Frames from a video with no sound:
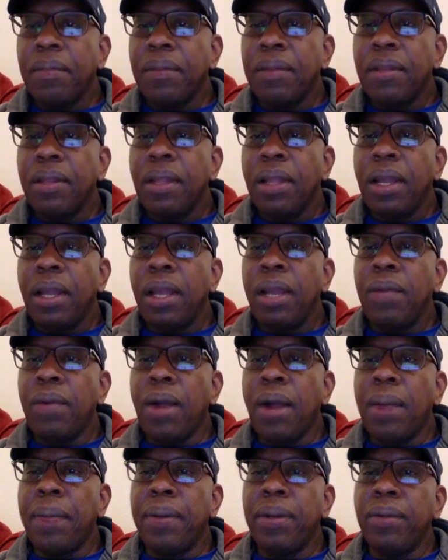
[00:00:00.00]
Hey,
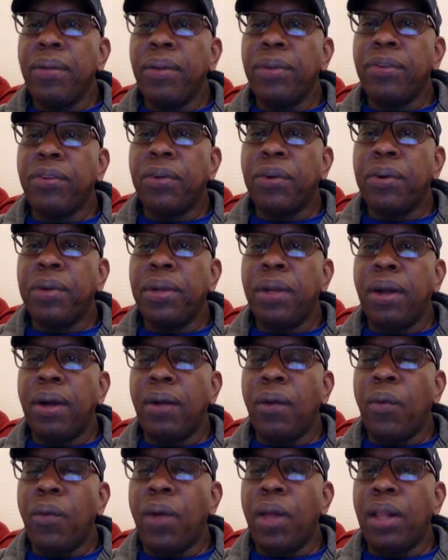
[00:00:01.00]
Robert, what's going on?
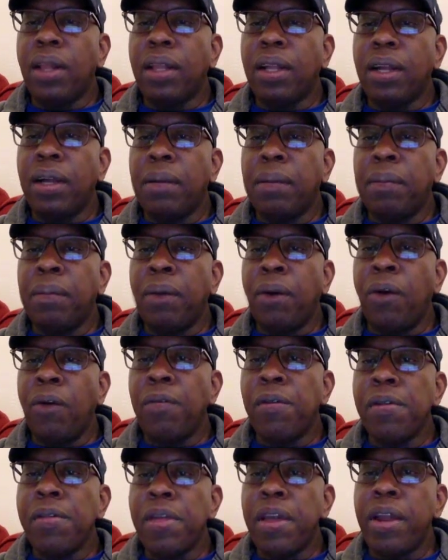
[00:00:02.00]
Welcome over
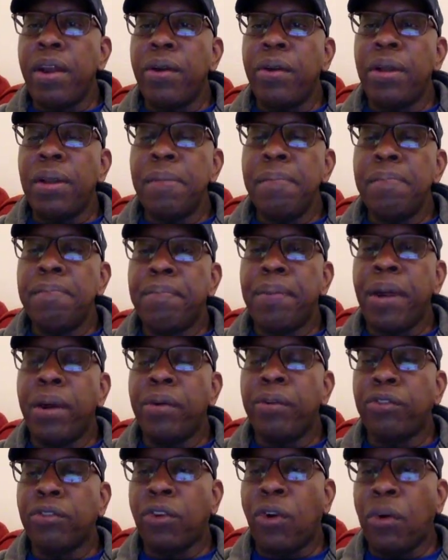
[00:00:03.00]
there in
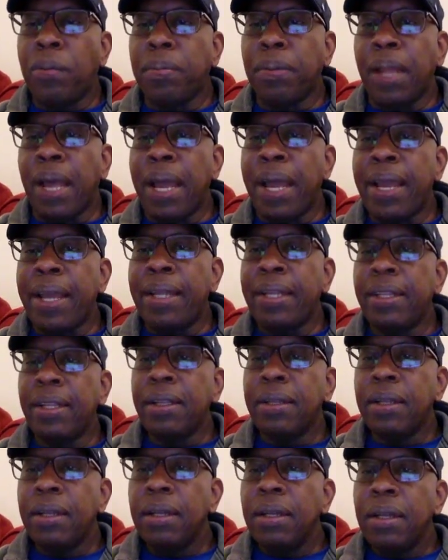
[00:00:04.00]
Periscope land.
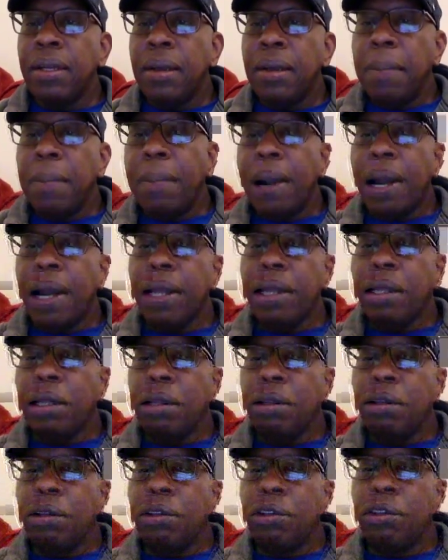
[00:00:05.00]
Mike,
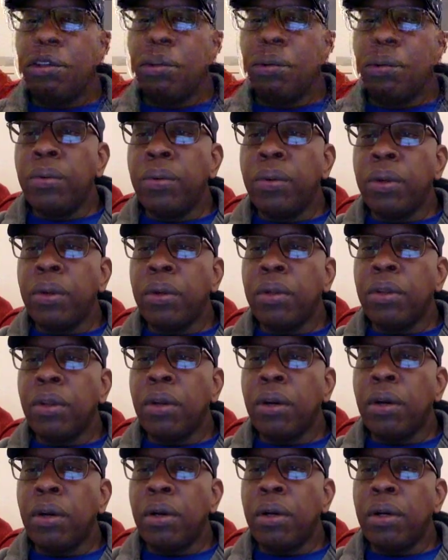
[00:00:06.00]
you worked
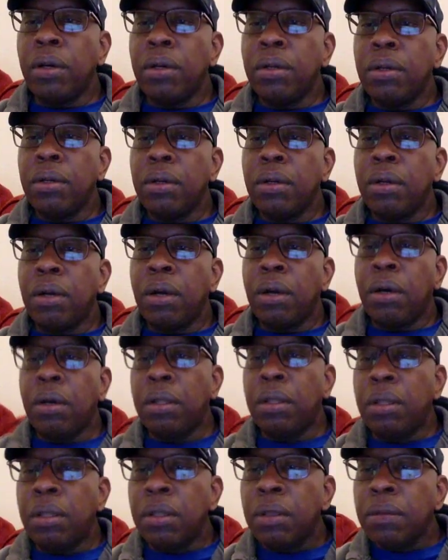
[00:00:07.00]
on
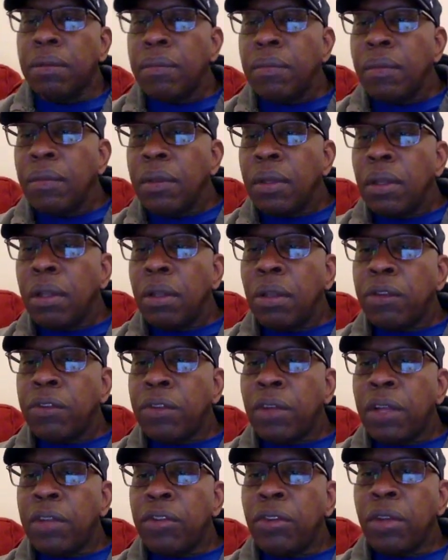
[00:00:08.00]
Los
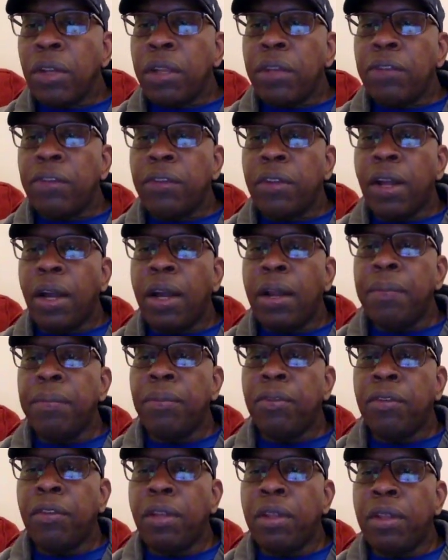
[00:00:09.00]
Angeles Times
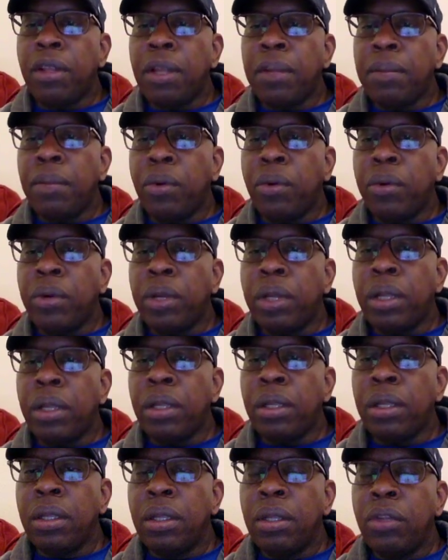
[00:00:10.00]
Sunday
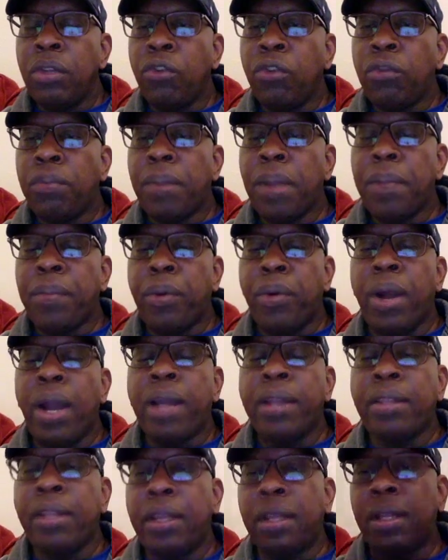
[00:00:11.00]
morning newspaper. I
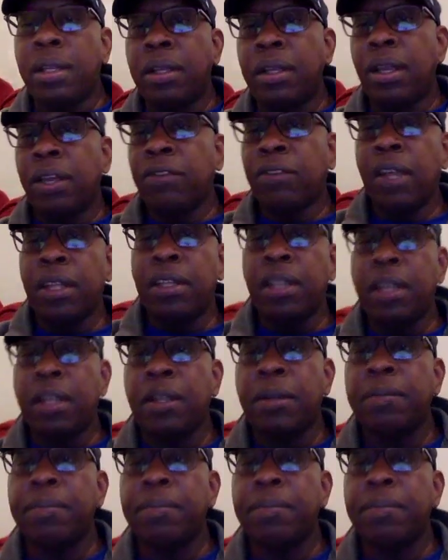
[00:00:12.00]
did. Yes, I did.